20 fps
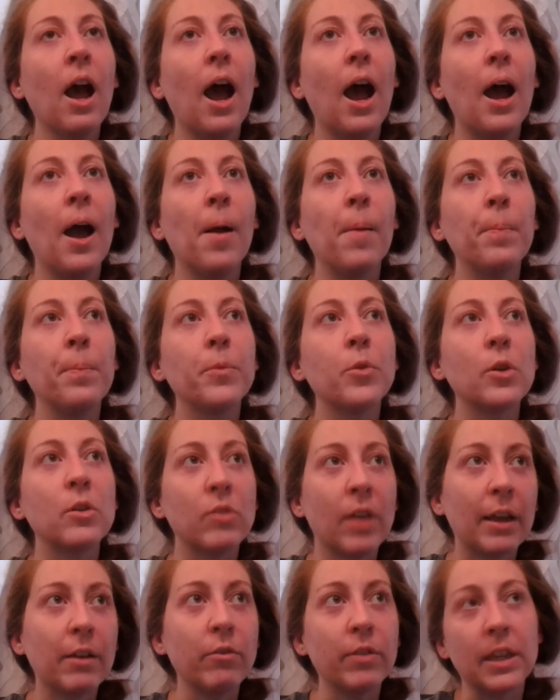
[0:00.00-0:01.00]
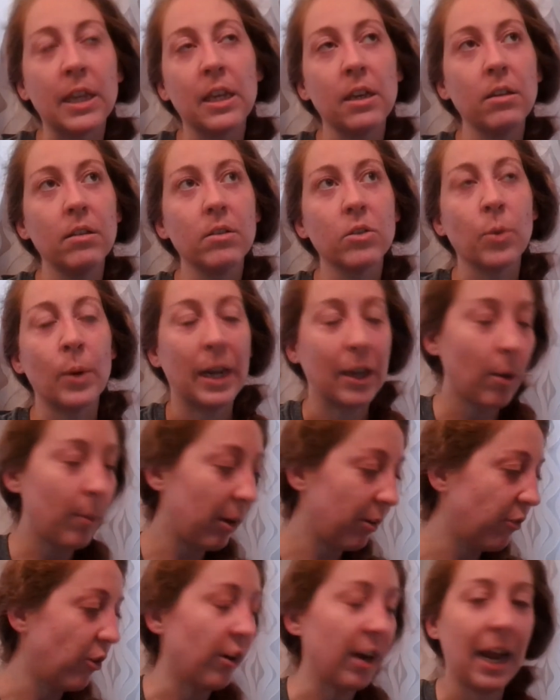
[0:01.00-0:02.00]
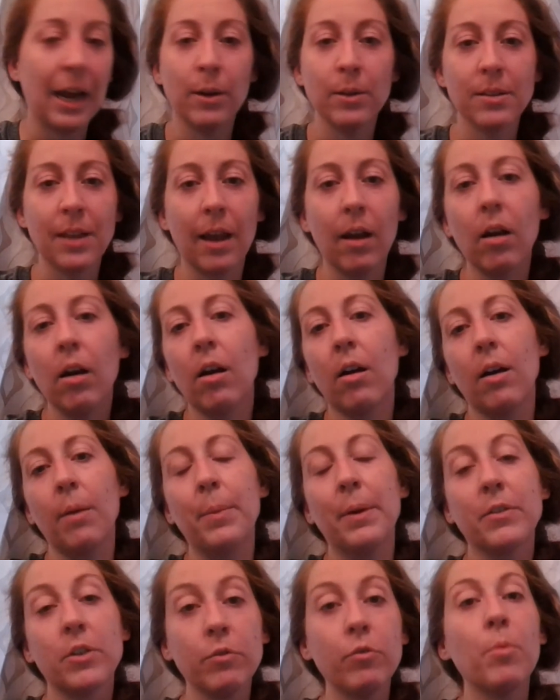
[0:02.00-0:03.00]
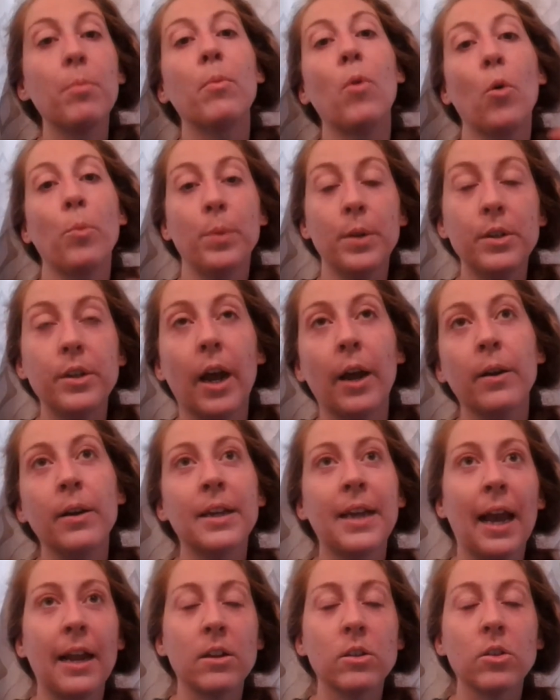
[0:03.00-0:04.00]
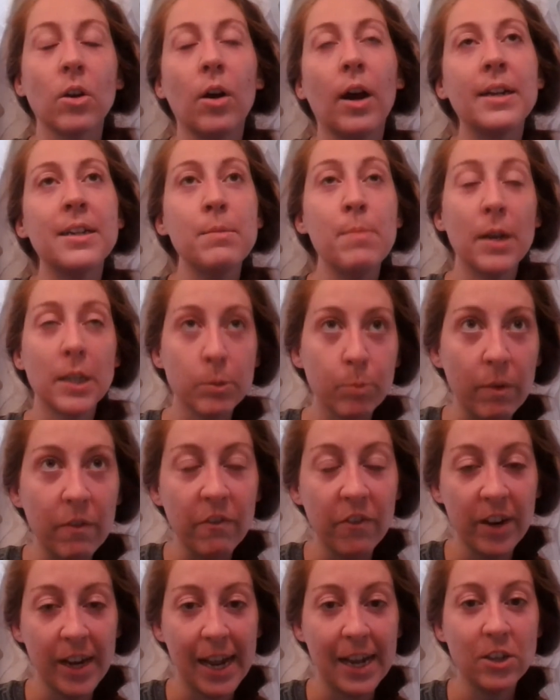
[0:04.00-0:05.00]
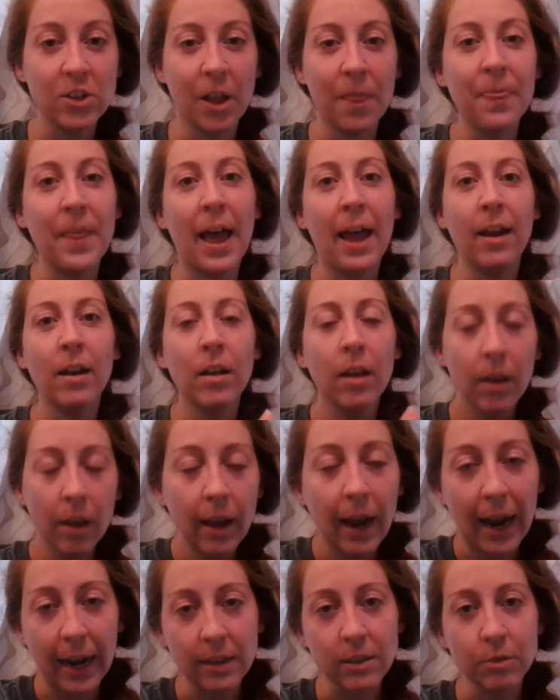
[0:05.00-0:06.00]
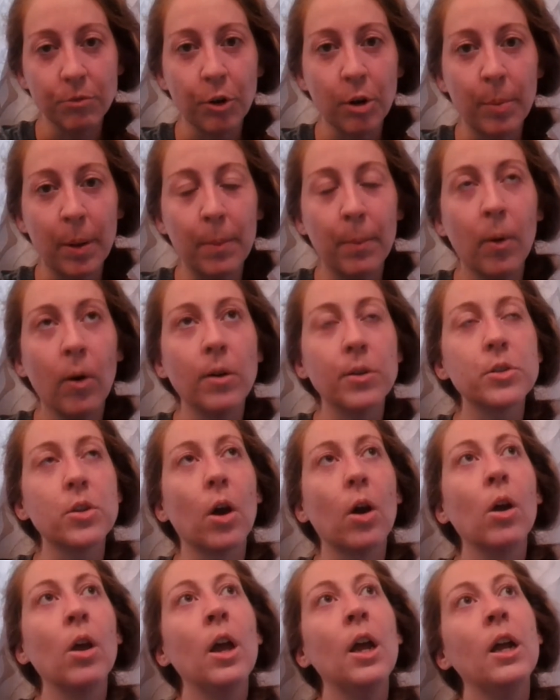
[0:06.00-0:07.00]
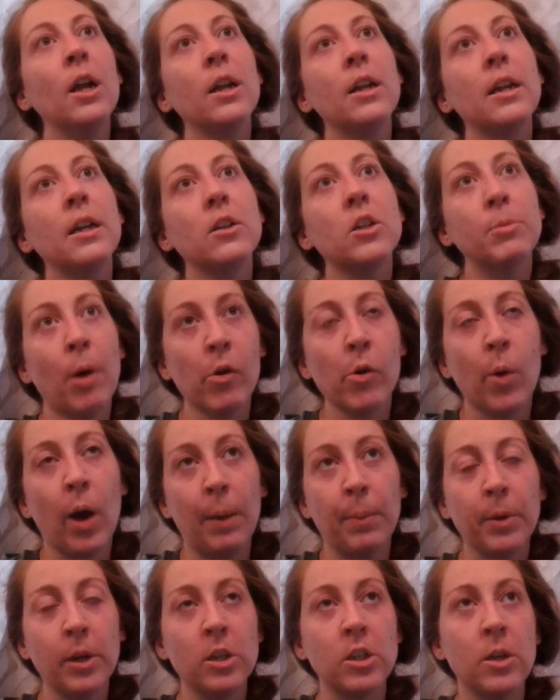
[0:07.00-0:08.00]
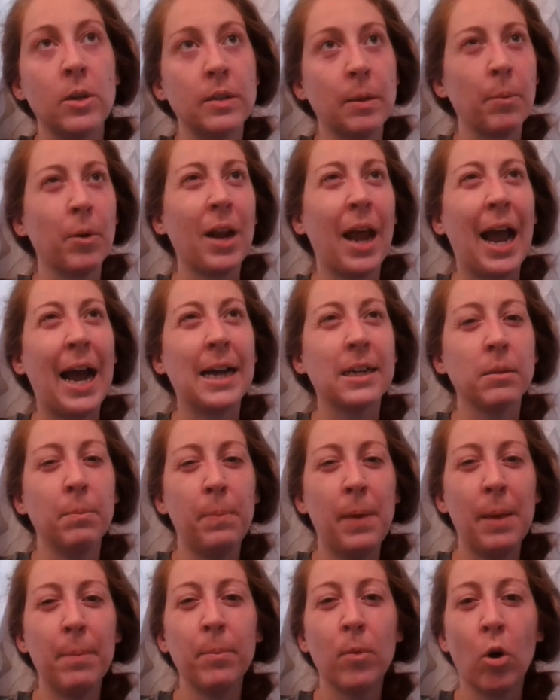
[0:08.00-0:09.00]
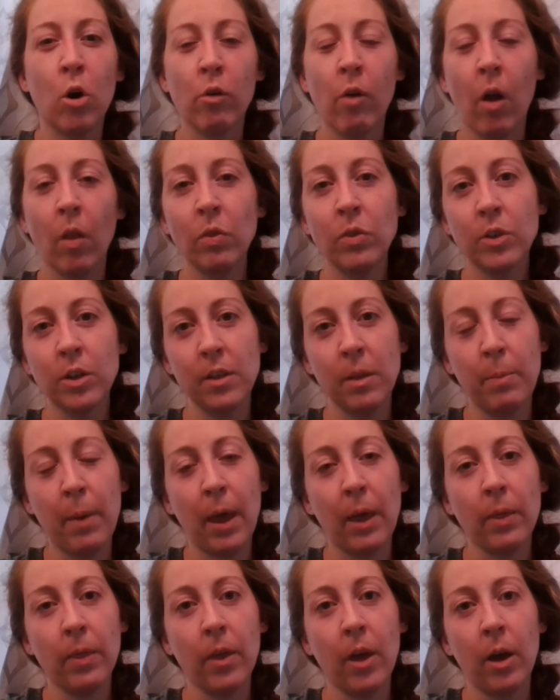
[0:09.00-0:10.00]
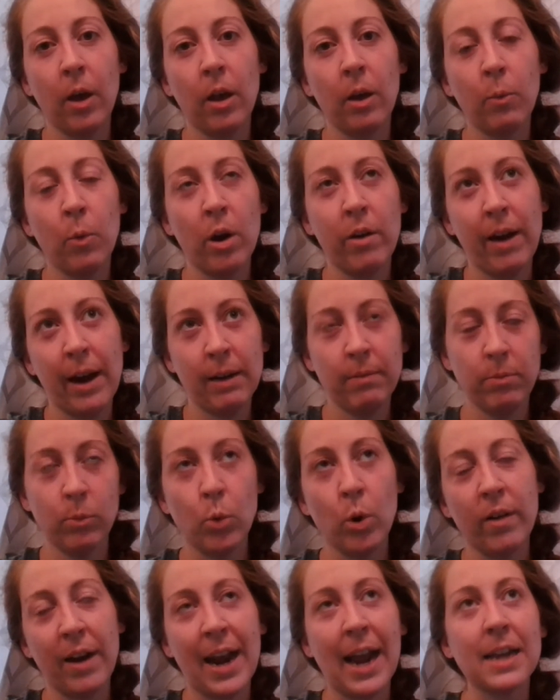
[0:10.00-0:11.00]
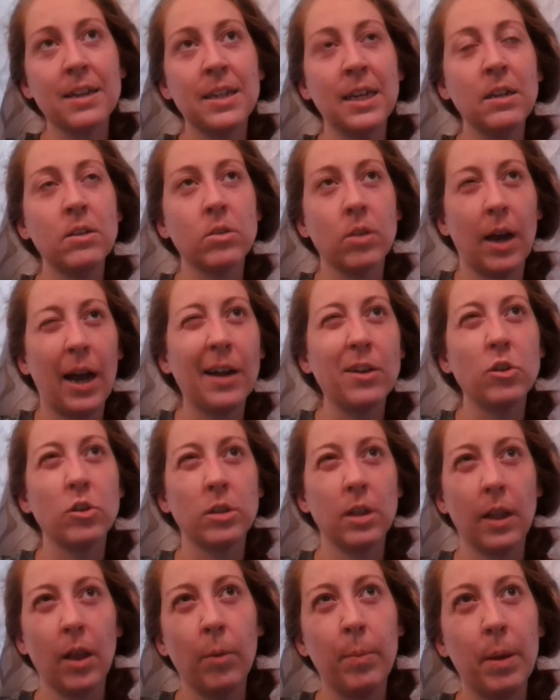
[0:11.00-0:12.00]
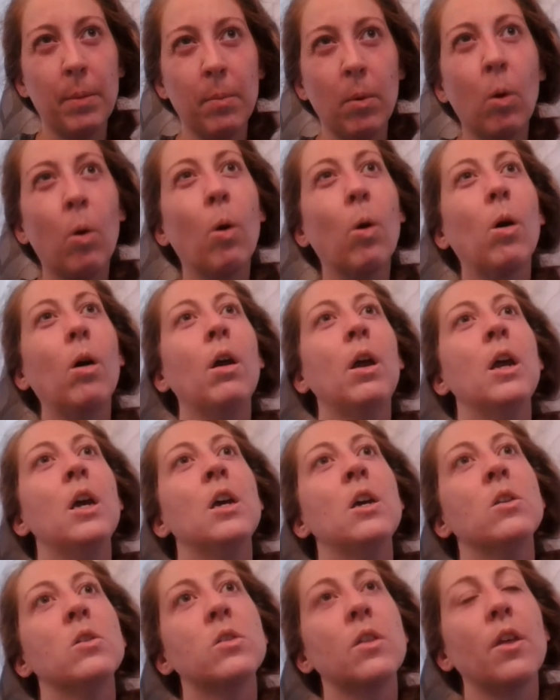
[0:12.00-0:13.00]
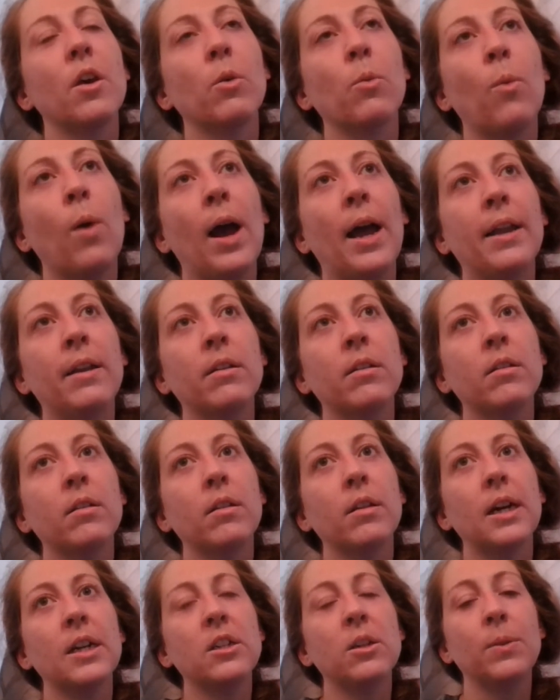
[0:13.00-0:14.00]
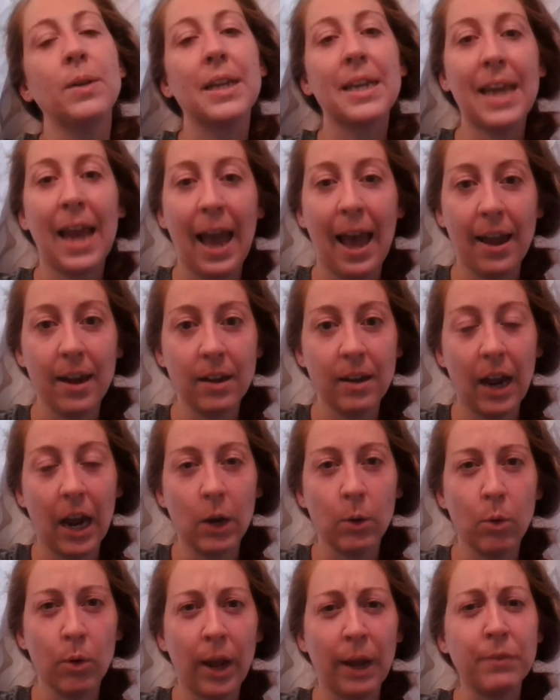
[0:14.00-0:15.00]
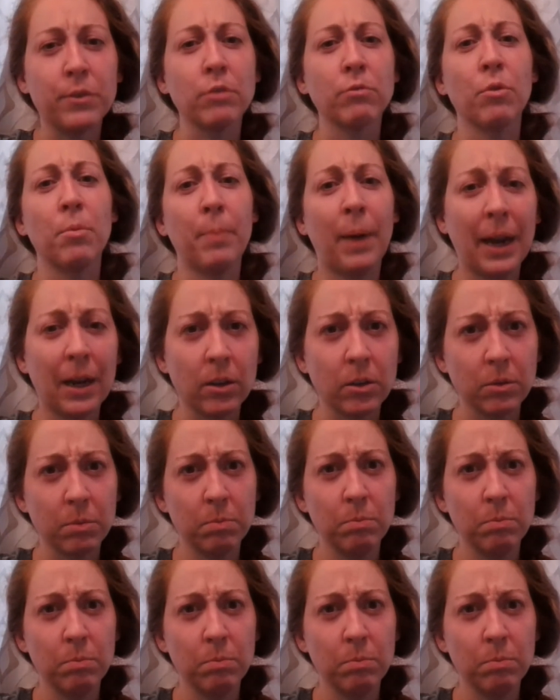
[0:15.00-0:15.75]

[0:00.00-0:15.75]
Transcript: So it's like really. So when I got my phone out, I was like, oh, I'm gonna have to run up and down again. So I did my sprint finish and then had to run a bit more. So tomorrow, what I'm going to do is I'm going to add a bit more on to the bit where I added. So I add just a little bit more, so that when I do it again, I won't have to run back